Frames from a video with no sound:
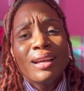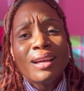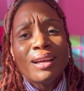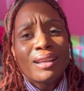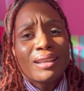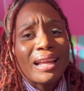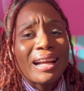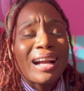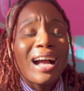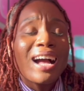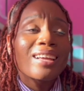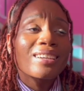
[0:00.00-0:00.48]

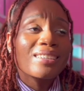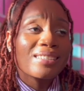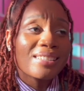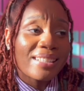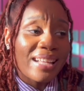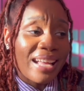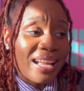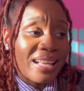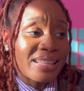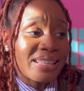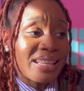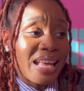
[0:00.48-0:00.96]
Like, I
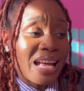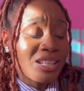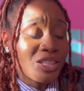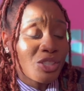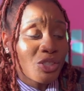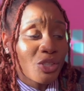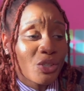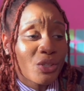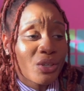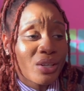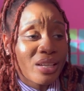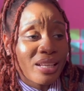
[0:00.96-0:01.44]
understand that's
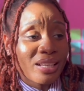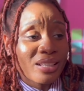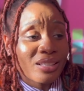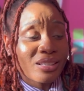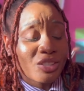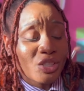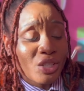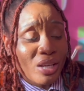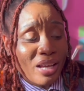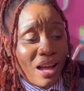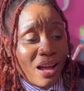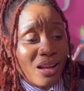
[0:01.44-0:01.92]
your
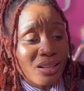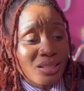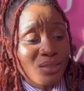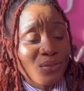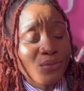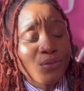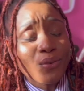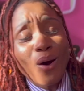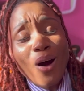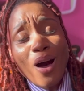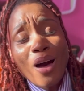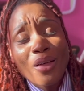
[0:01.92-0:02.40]
child's
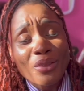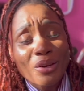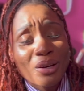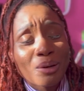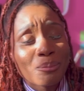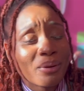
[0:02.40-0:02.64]
father,